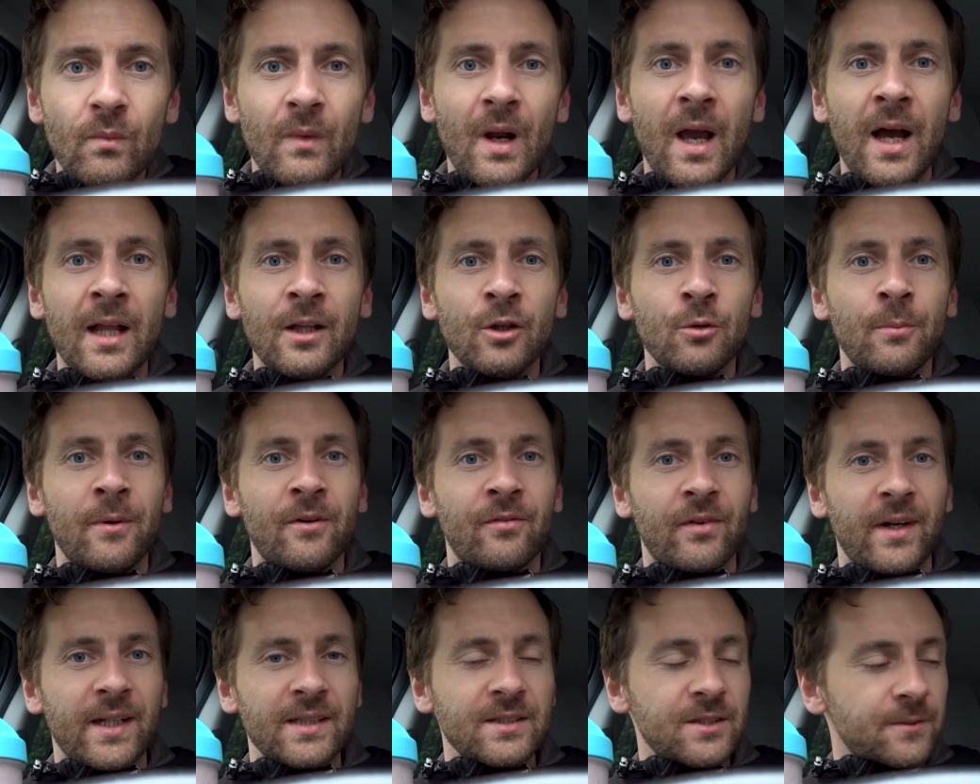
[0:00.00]
Hello my
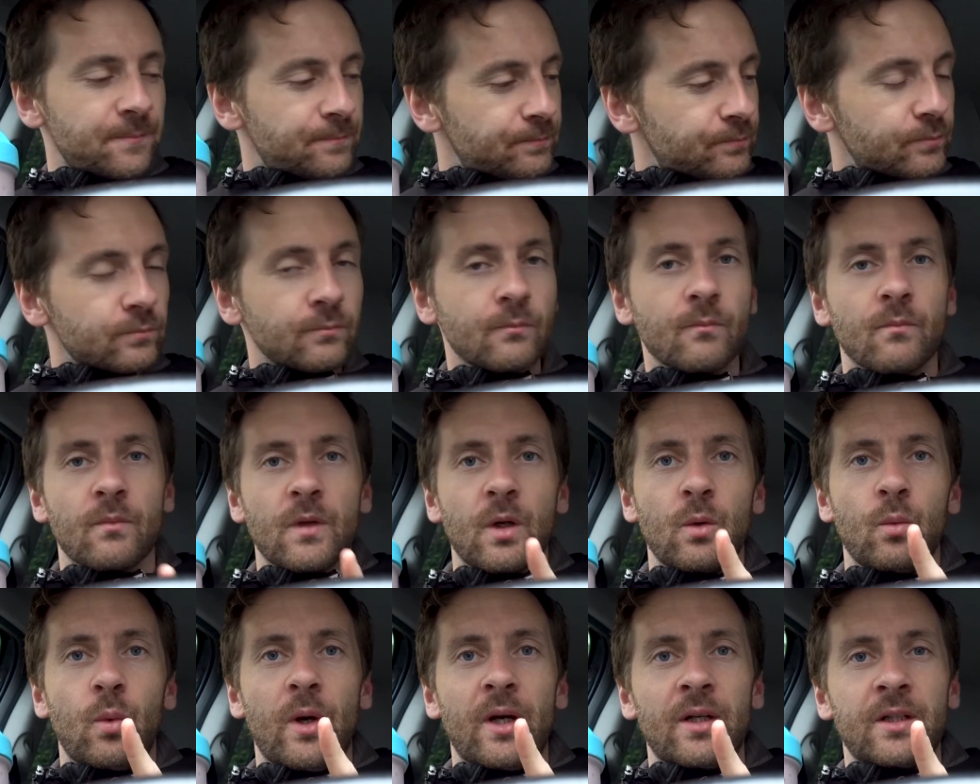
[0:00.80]
friends,
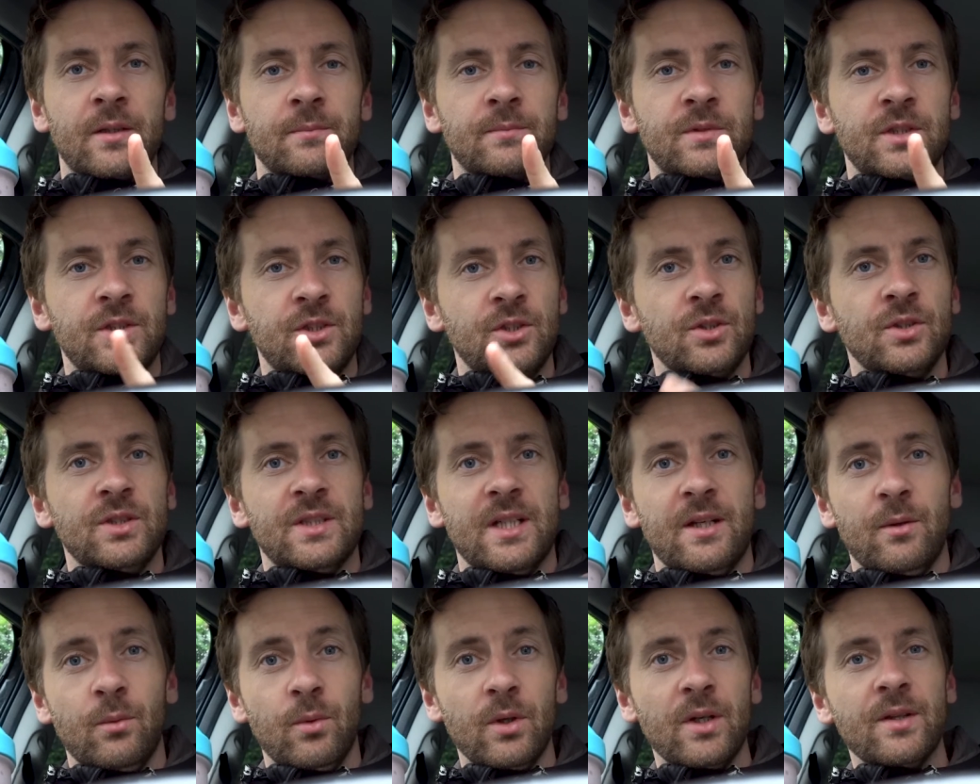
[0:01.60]
welcome to
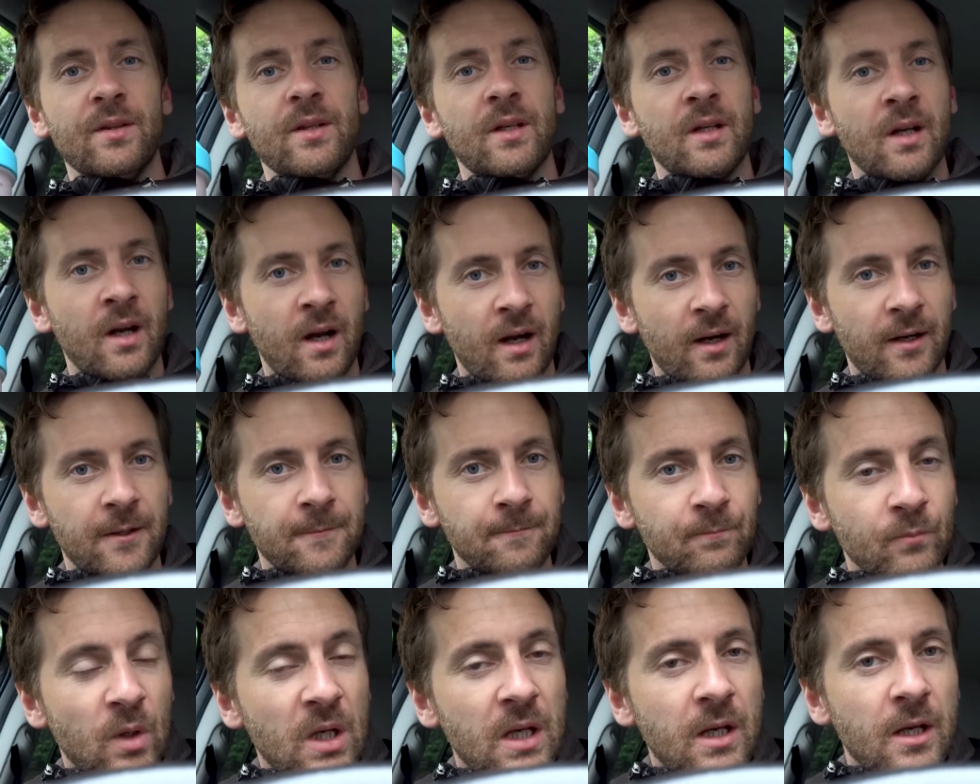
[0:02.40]
Tuesday. We're in the car
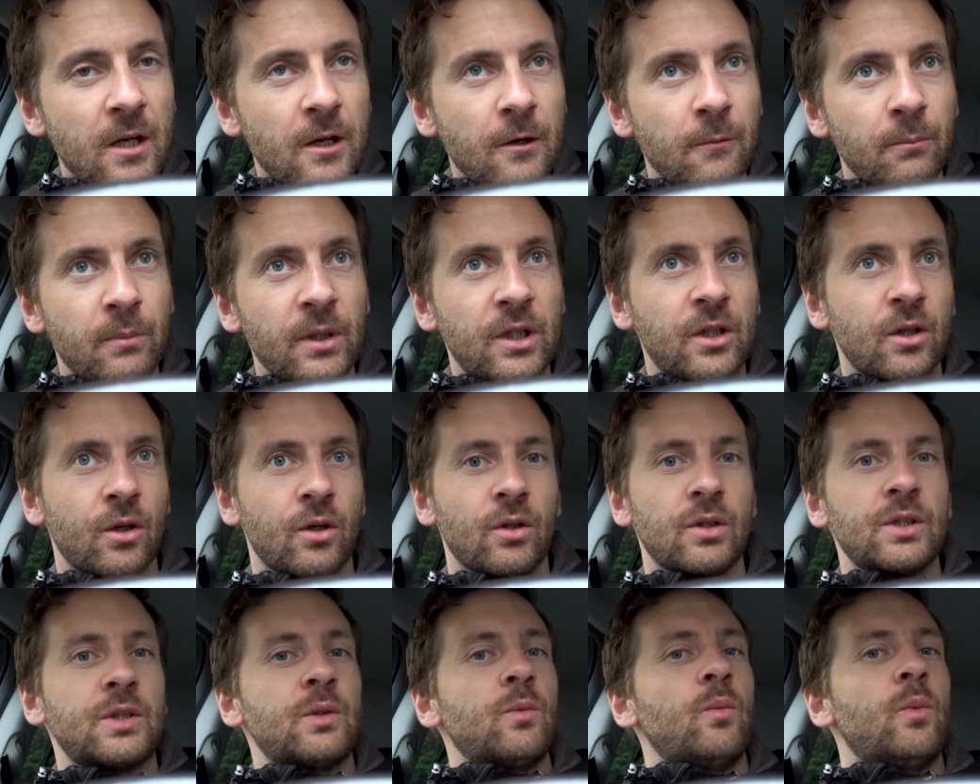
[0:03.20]

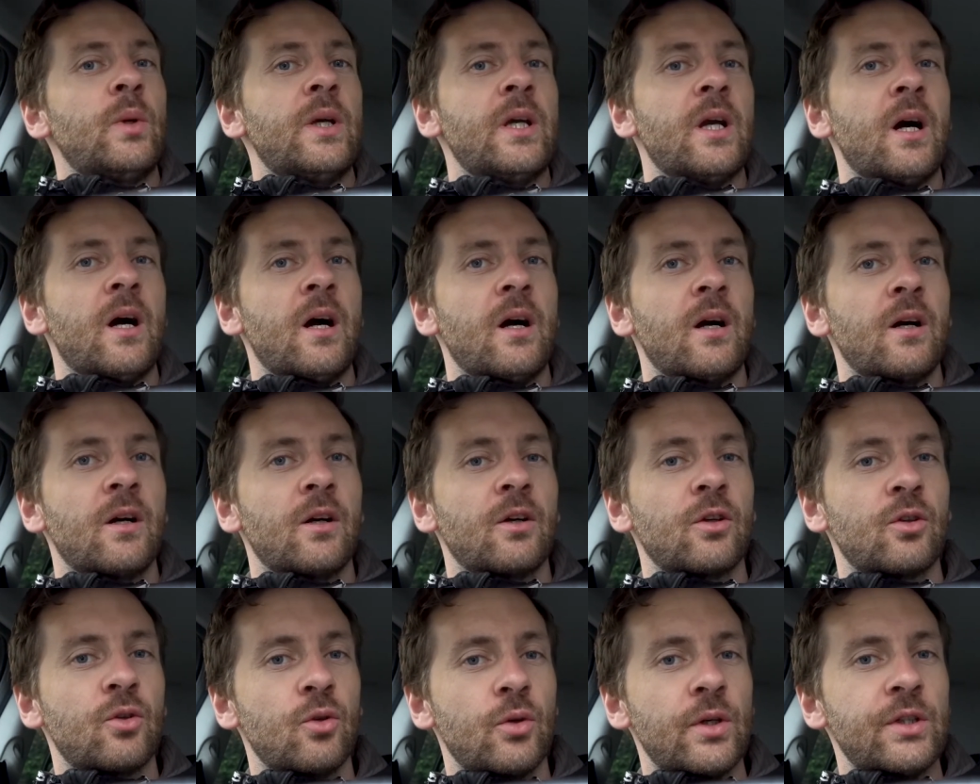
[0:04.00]
because we are
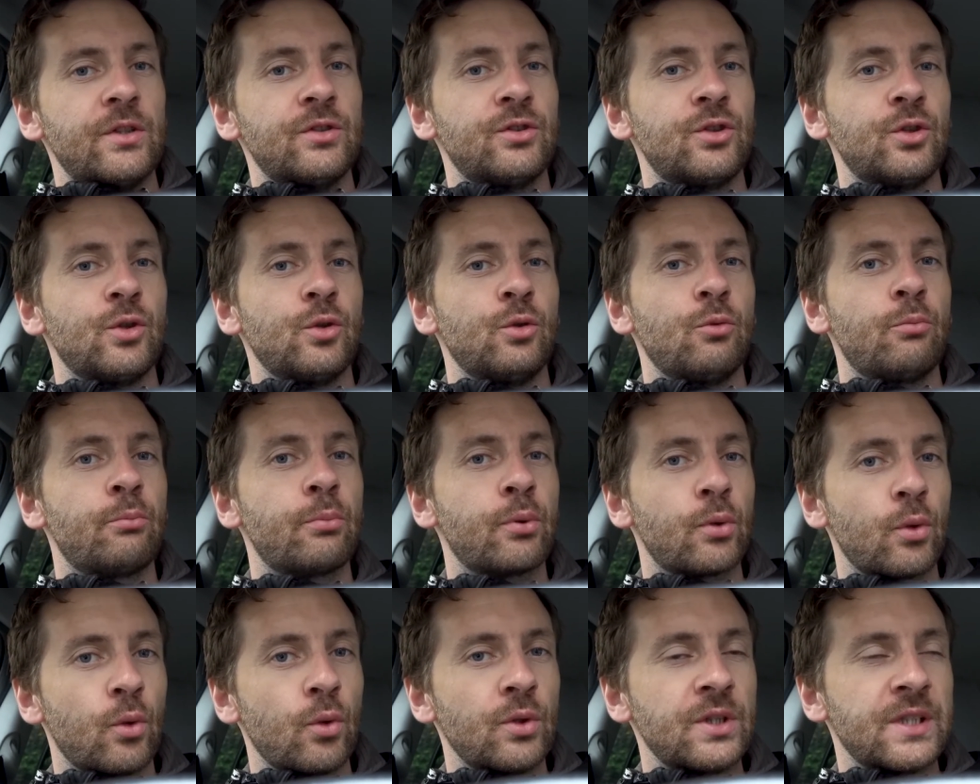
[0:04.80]
going to
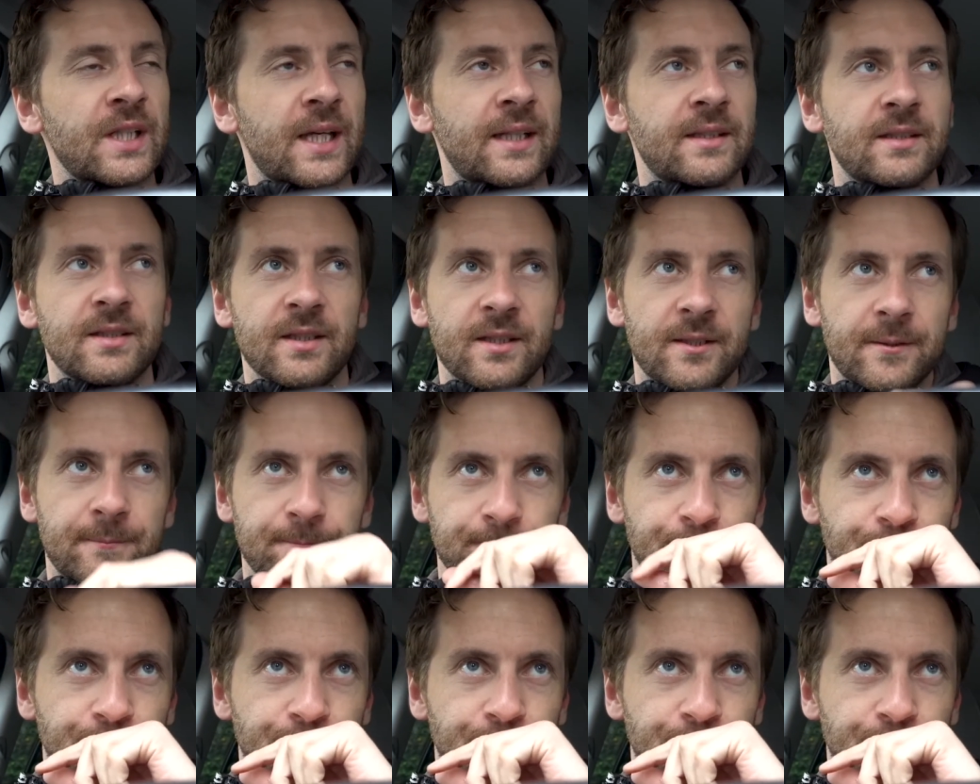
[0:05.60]
Pro Centre.